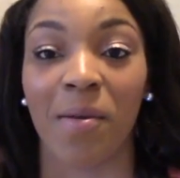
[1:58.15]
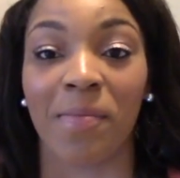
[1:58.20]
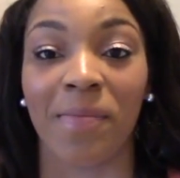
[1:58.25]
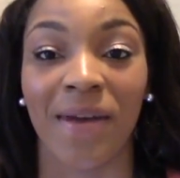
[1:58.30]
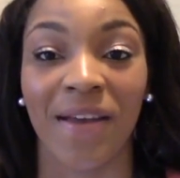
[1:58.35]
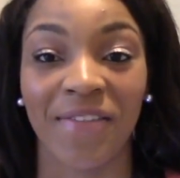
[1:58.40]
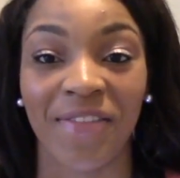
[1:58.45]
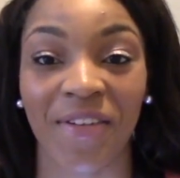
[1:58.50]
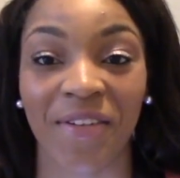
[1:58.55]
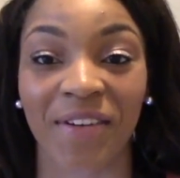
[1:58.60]

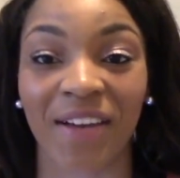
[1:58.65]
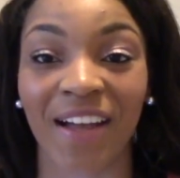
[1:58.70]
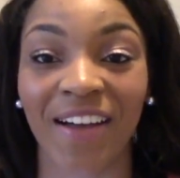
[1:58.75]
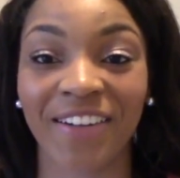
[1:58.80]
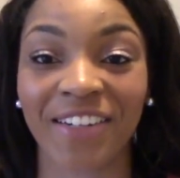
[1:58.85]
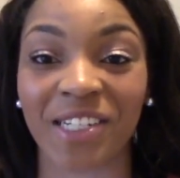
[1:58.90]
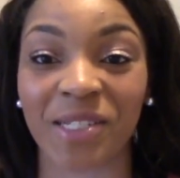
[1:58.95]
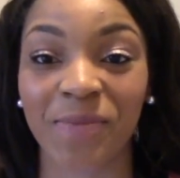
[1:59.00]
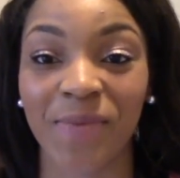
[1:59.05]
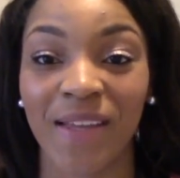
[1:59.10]
My favorite
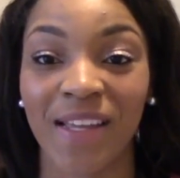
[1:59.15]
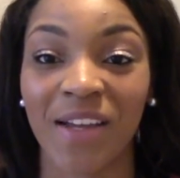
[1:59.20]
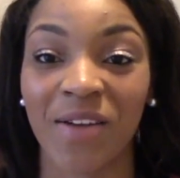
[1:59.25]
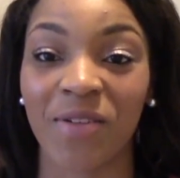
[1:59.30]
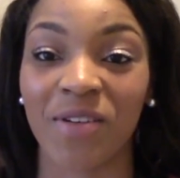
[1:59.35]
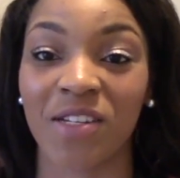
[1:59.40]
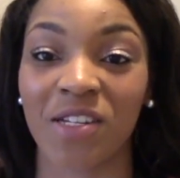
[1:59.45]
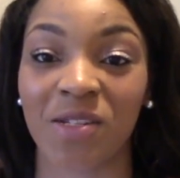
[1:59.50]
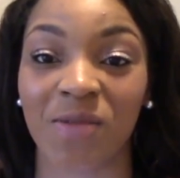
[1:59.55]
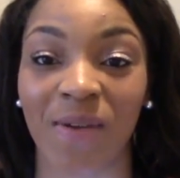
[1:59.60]
color is pink,
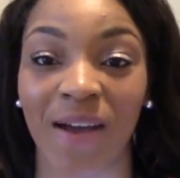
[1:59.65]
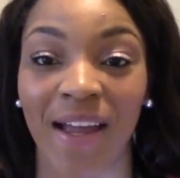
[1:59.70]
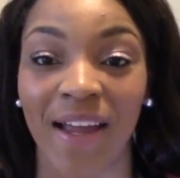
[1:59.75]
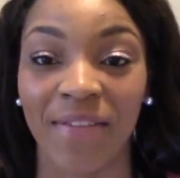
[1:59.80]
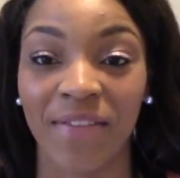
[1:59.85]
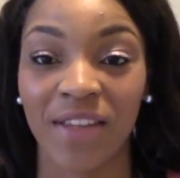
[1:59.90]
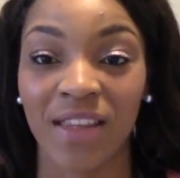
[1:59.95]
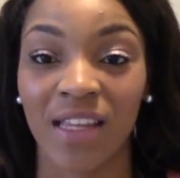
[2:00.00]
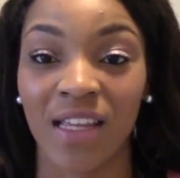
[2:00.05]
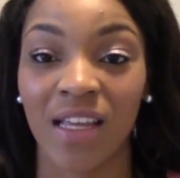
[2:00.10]
which is why
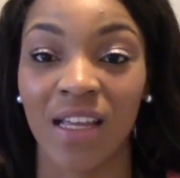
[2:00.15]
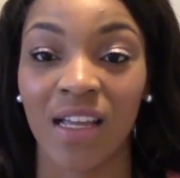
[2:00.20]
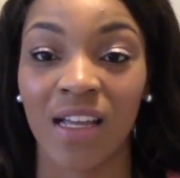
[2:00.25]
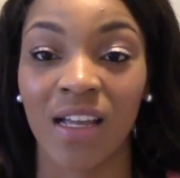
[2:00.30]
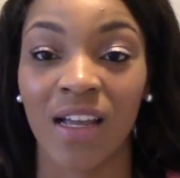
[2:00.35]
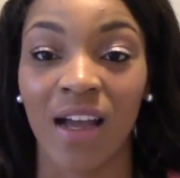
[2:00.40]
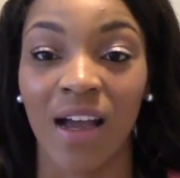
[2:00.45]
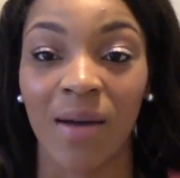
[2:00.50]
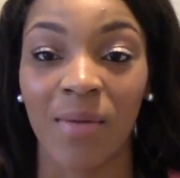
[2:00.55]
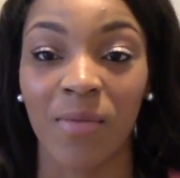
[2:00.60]

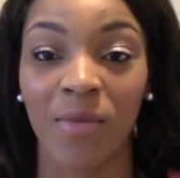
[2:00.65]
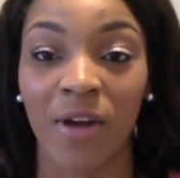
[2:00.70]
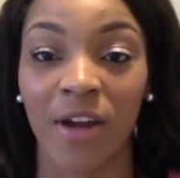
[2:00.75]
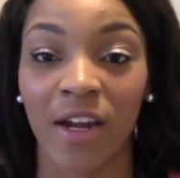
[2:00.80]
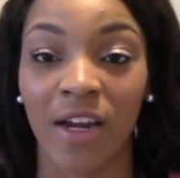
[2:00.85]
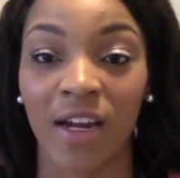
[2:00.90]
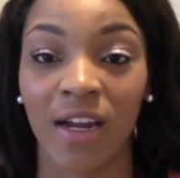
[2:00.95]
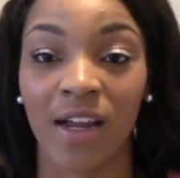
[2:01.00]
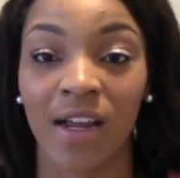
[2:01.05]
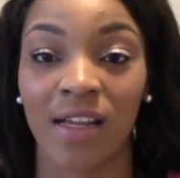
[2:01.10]
everything I'm
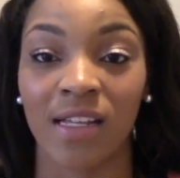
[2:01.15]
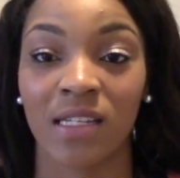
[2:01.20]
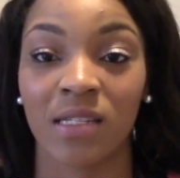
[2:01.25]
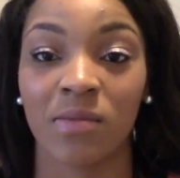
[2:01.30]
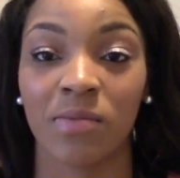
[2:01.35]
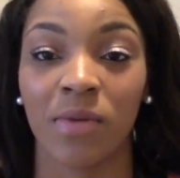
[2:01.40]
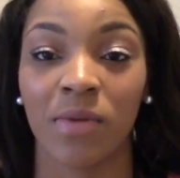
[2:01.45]
wearing is